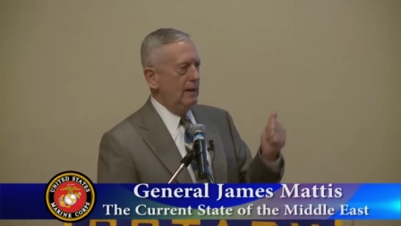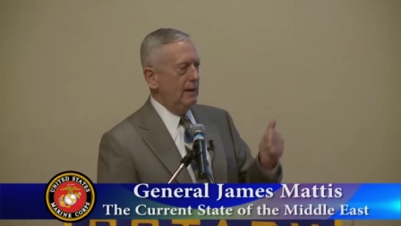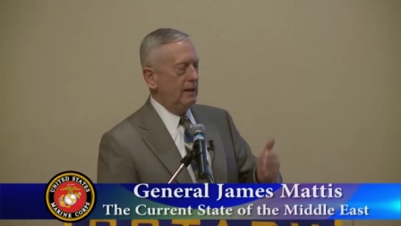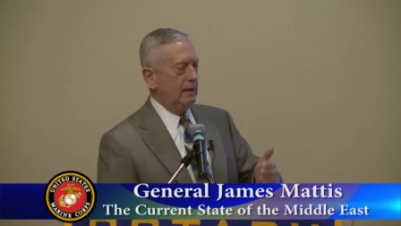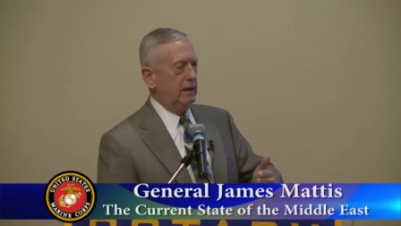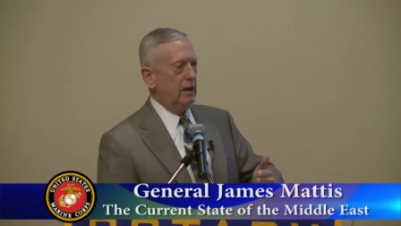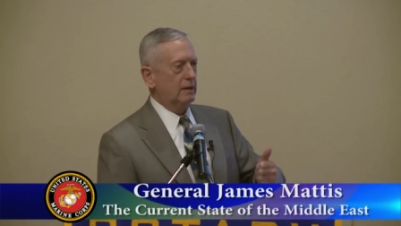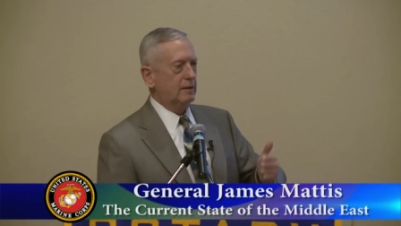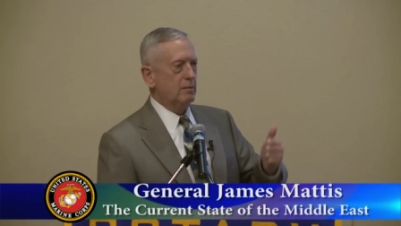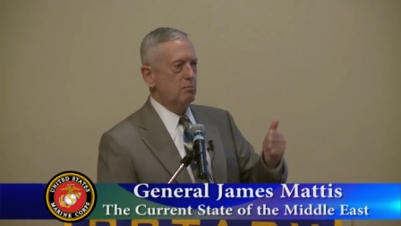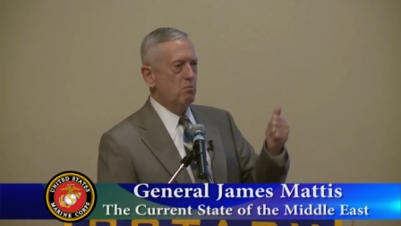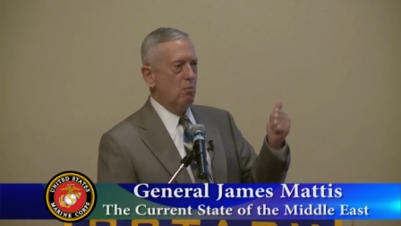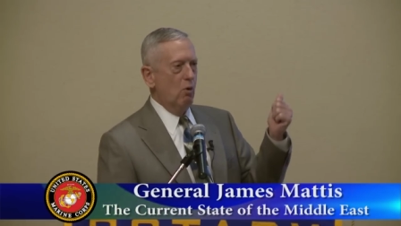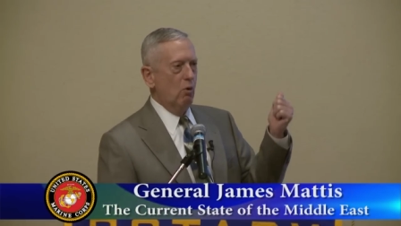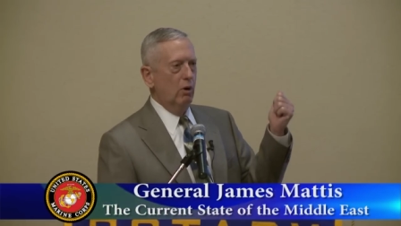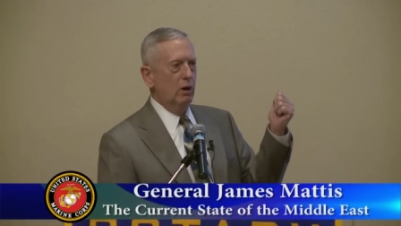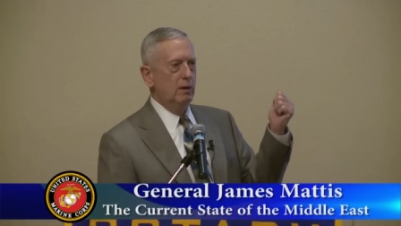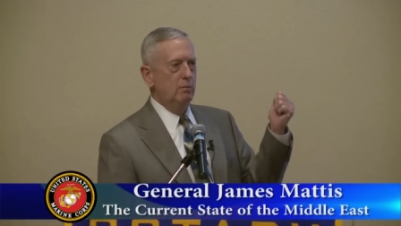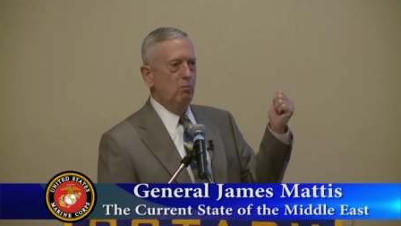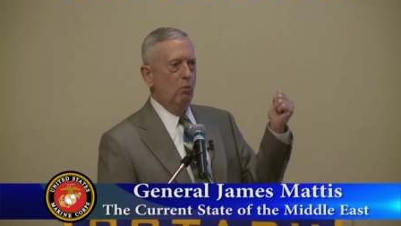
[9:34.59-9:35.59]
it gets
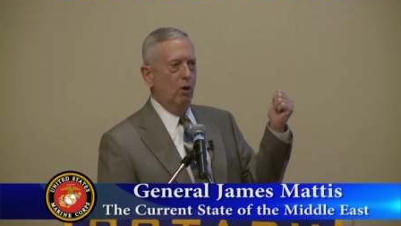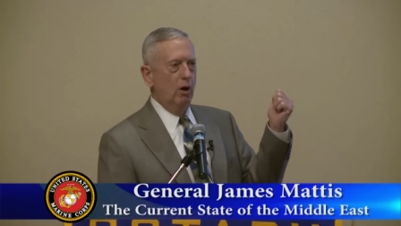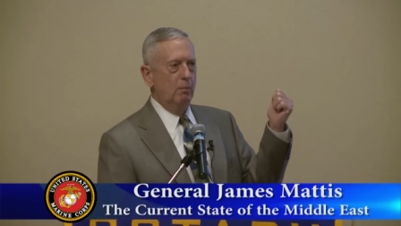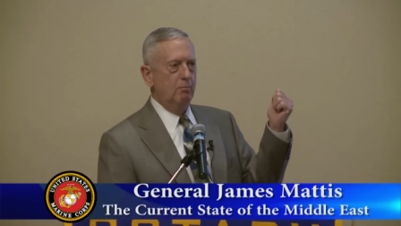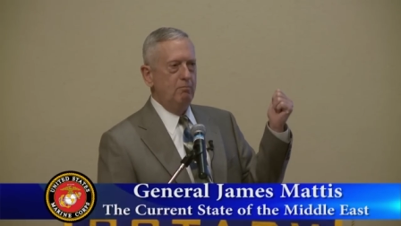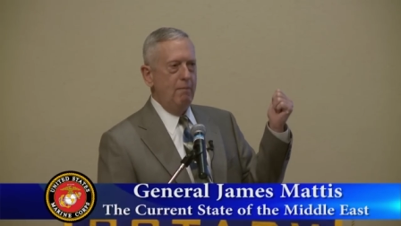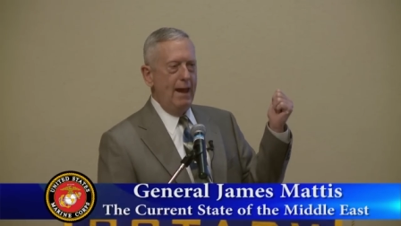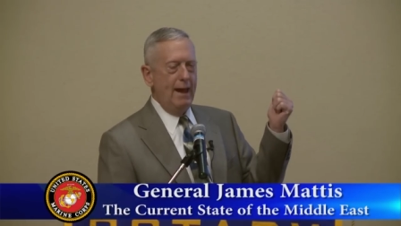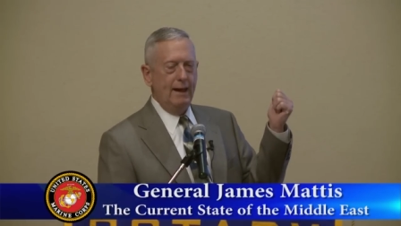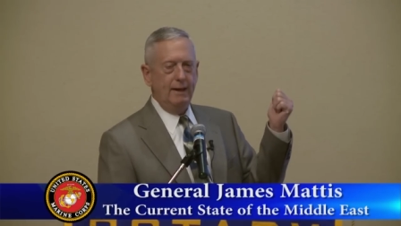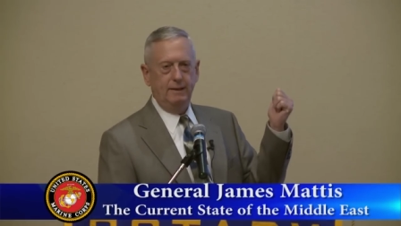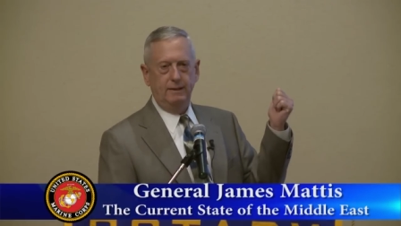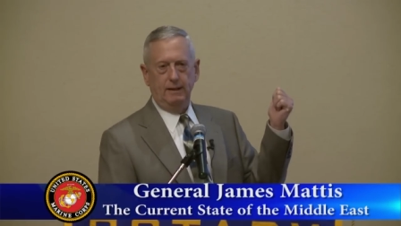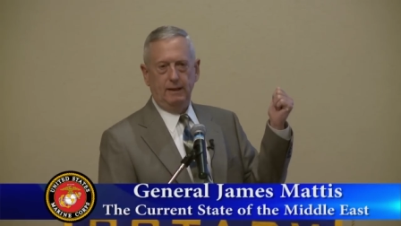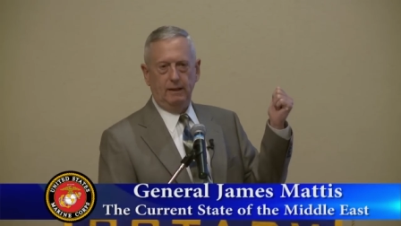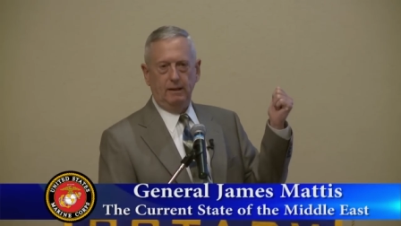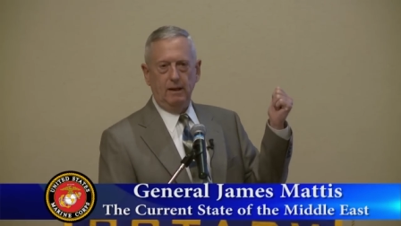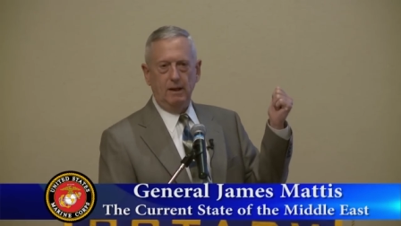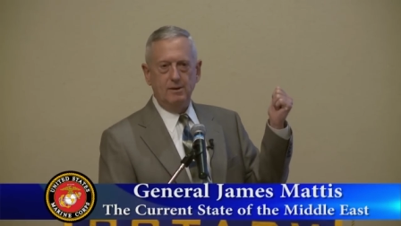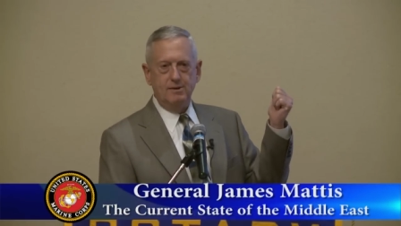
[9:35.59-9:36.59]
more and more
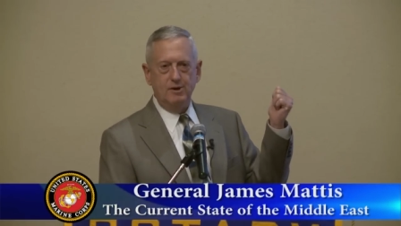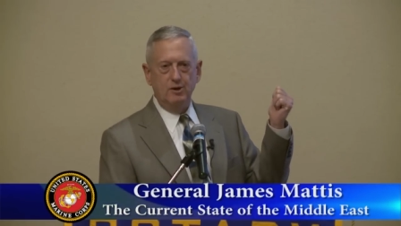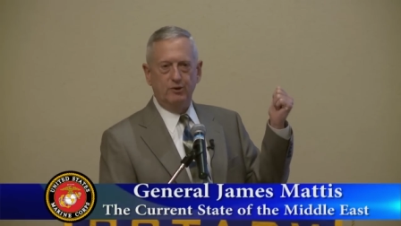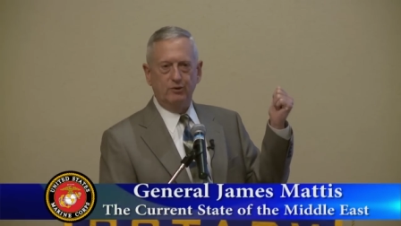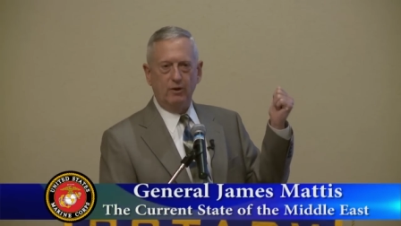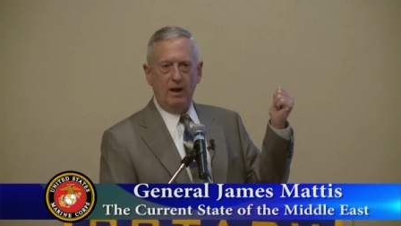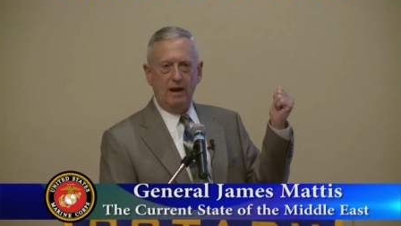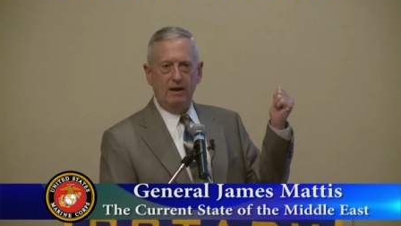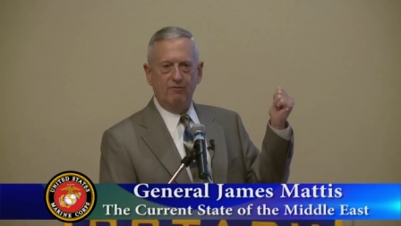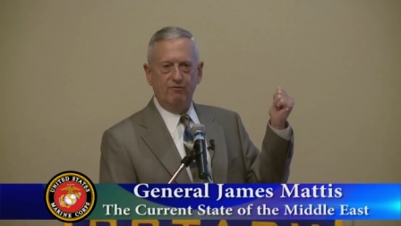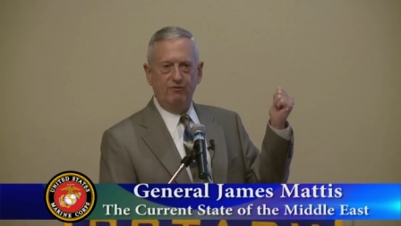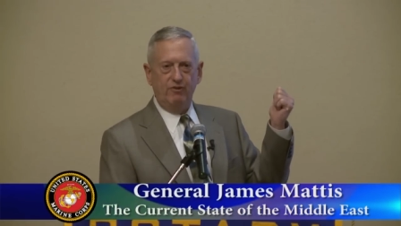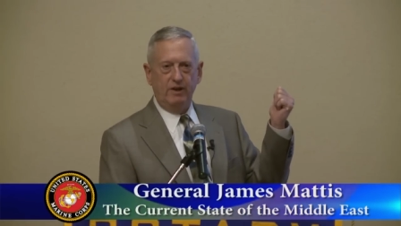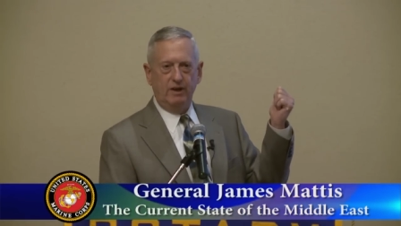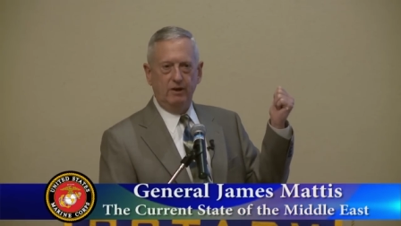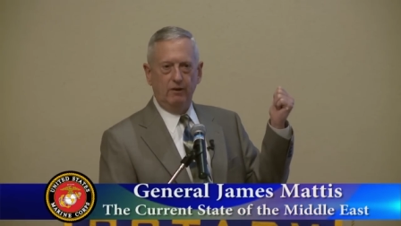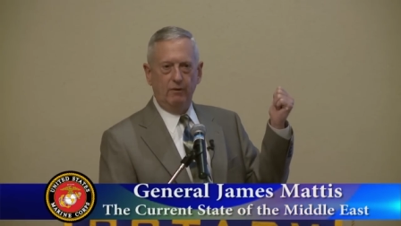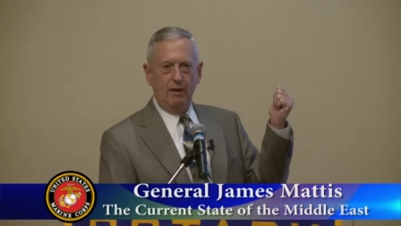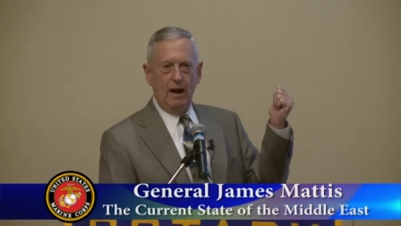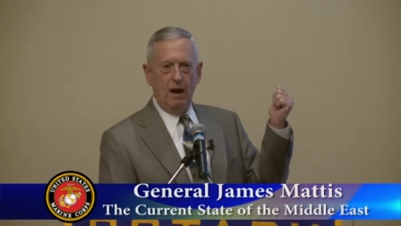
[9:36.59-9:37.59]
maddening as you try to
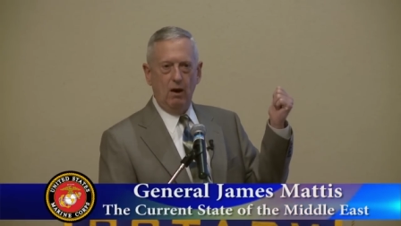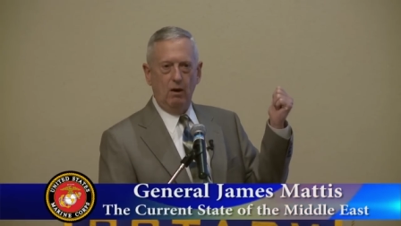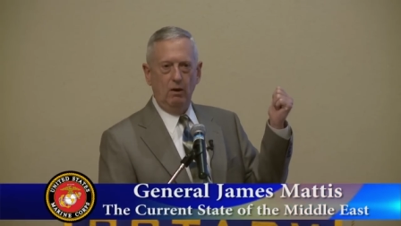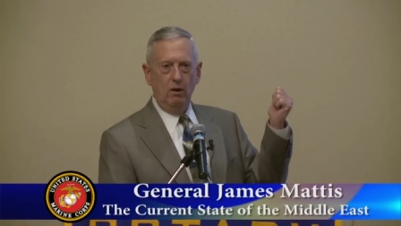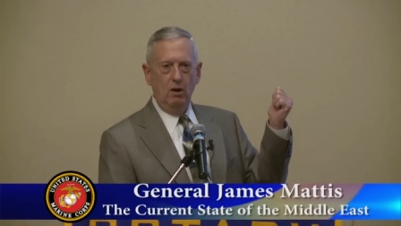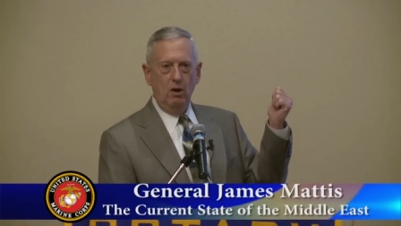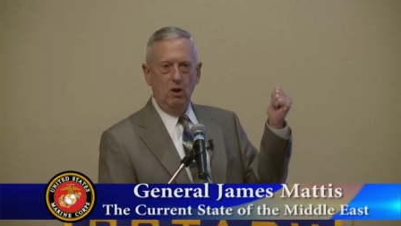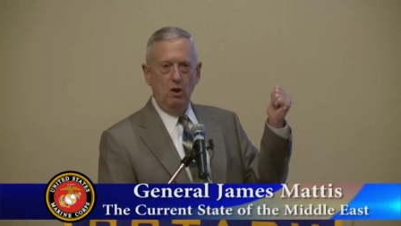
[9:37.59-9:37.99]
figure out